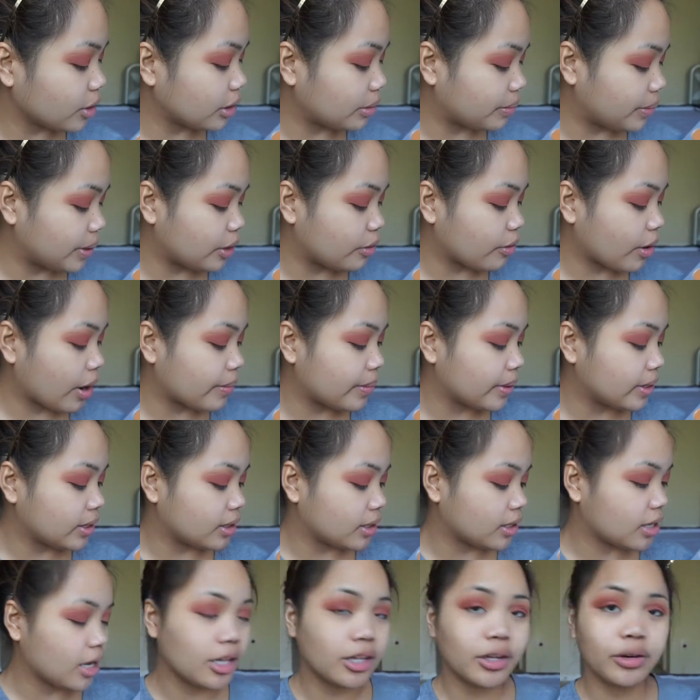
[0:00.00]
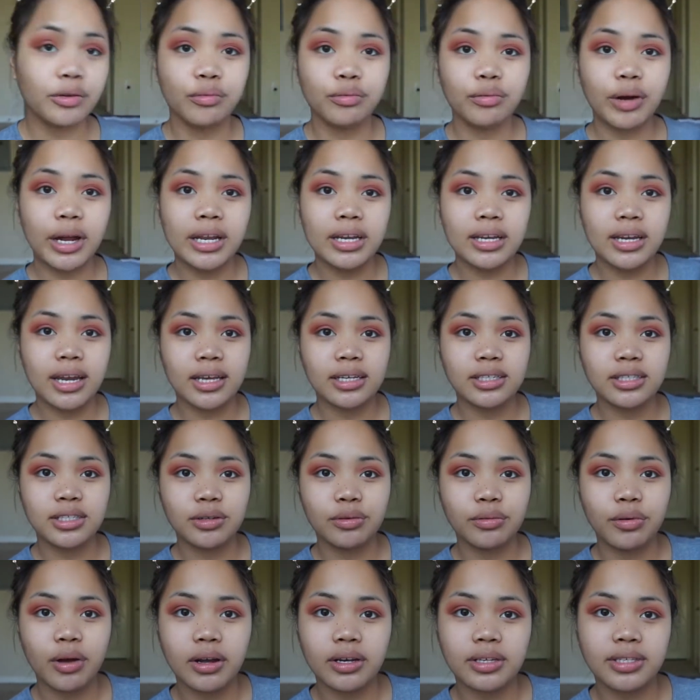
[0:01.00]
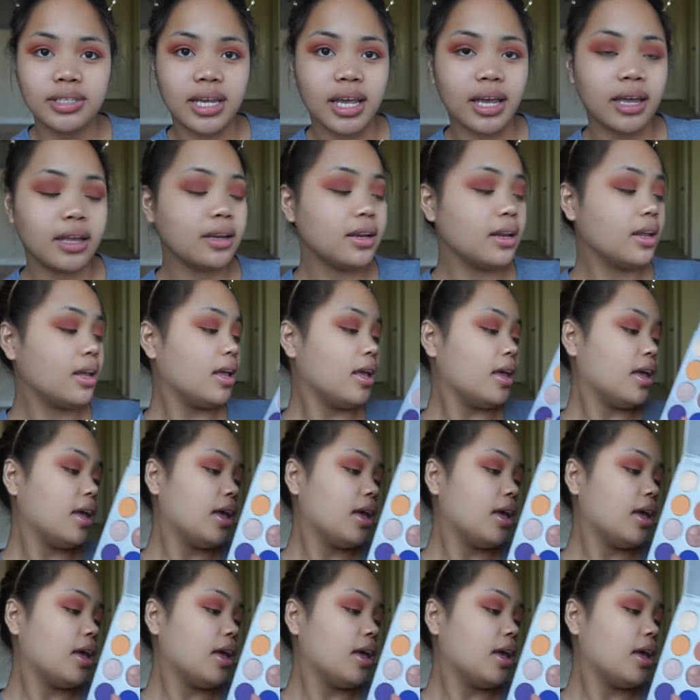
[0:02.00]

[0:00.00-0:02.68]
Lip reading: going to be grabbing the color right next to Roxanne,